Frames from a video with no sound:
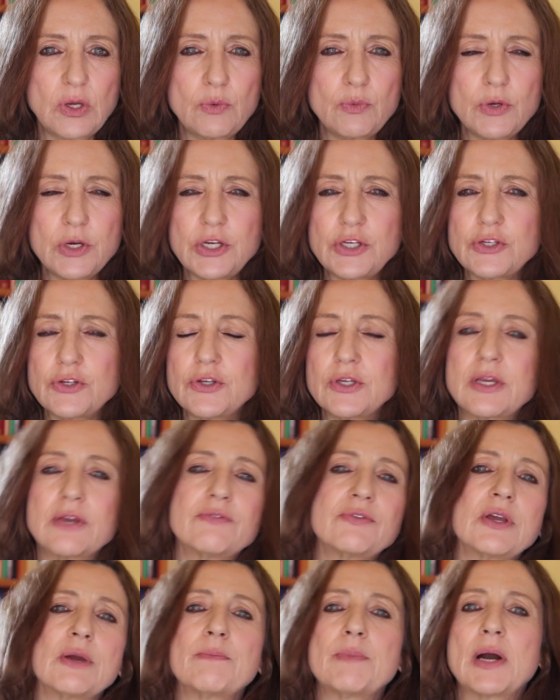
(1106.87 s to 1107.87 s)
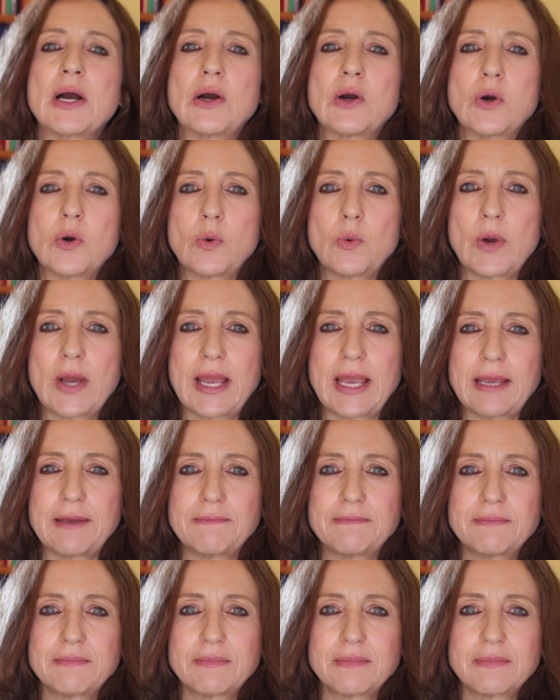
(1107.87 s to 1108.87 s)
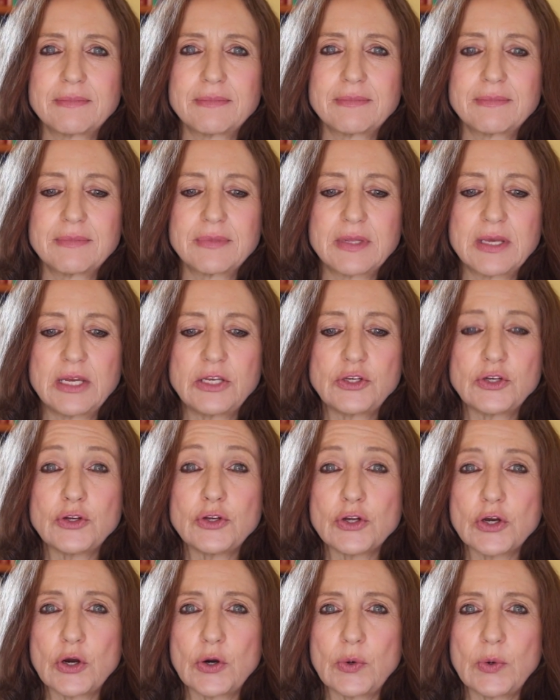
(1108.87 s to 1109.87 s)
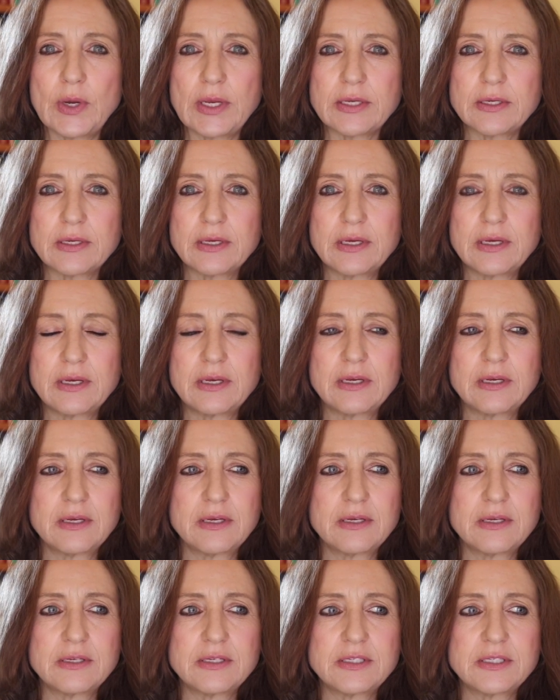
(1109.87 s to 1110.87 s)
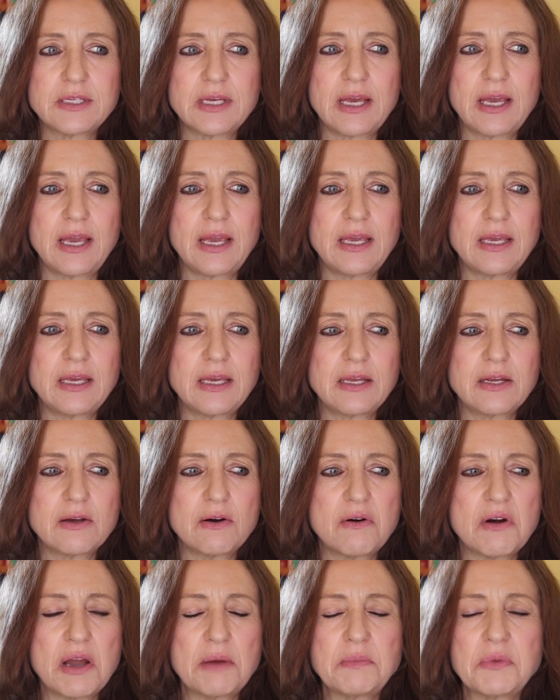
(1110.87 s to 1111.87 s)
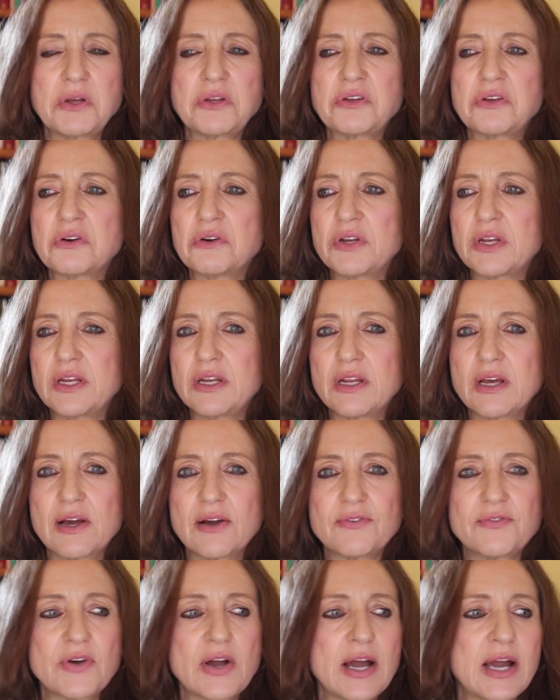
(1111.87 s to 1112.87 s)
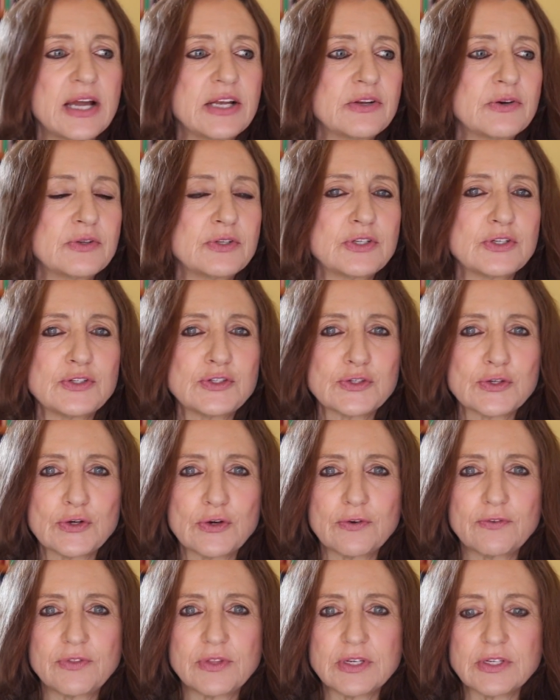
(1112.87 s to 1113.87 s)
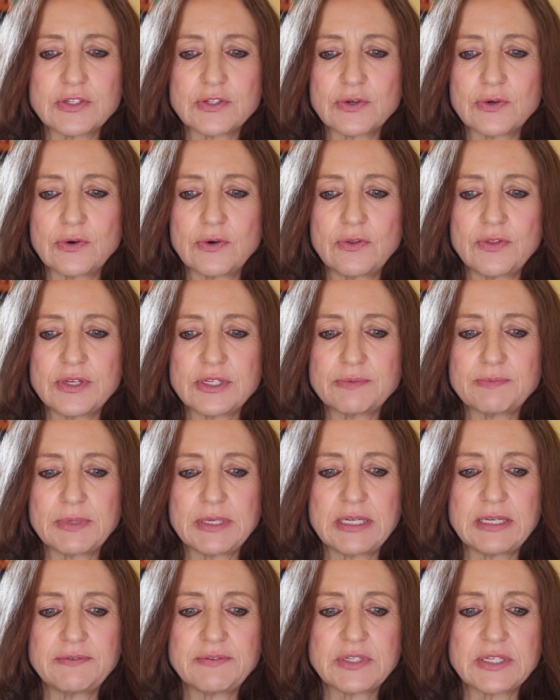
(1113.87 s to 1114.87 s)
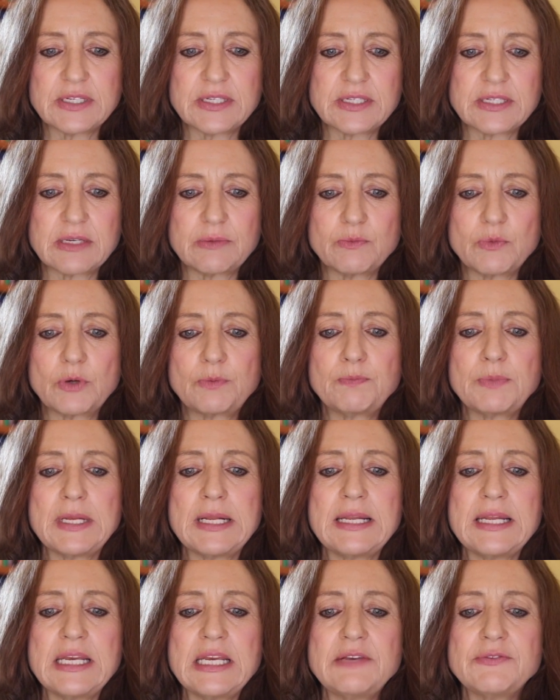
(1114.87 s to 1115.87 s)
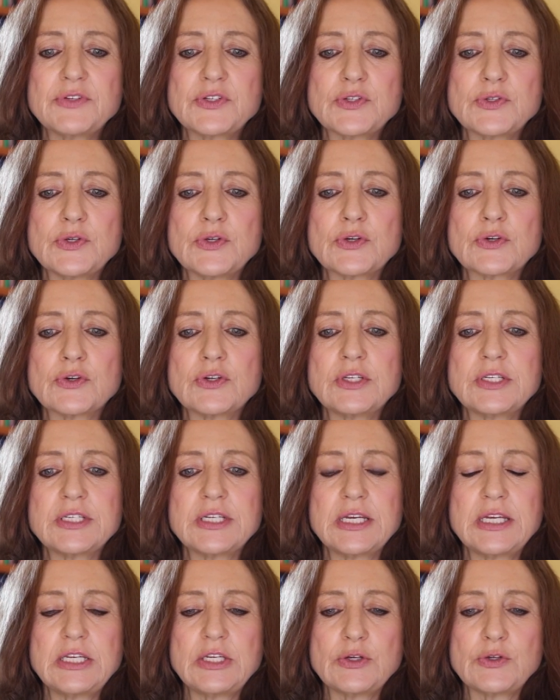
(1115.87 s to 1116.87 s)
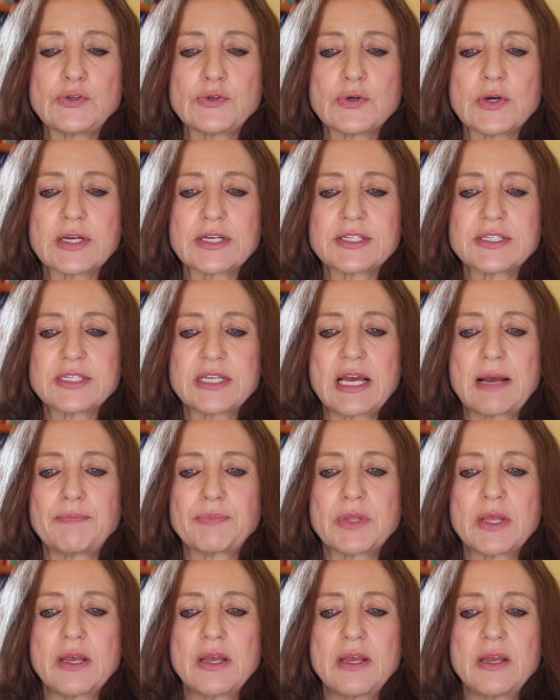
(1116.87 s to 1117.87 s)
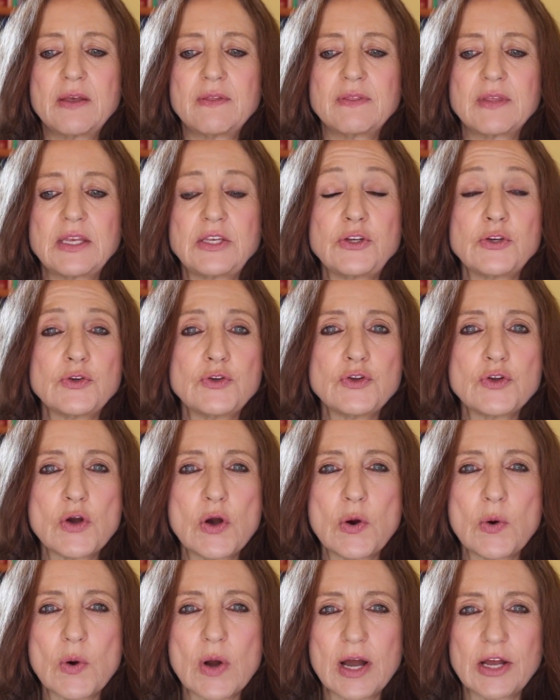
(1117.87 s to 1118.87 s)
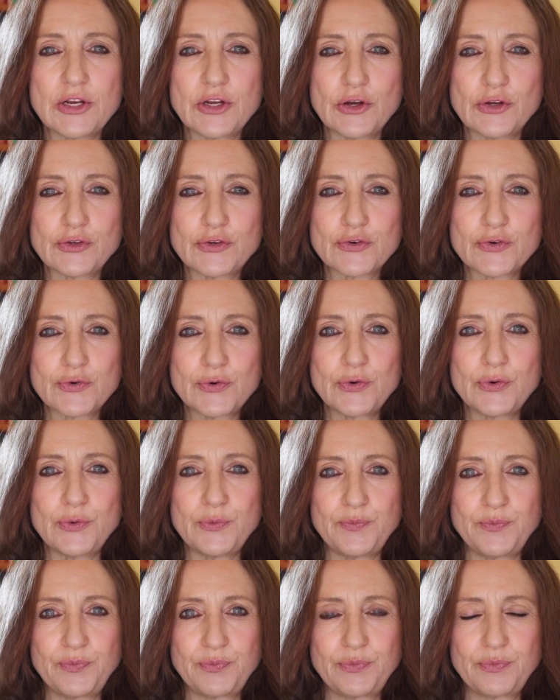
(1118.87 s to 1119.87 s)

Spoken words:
Where do you give your power away? And you know it. Say, I'm not good enough, I don't deserve this, all this belief system. What beliefs do you continue to accept that you know are not true?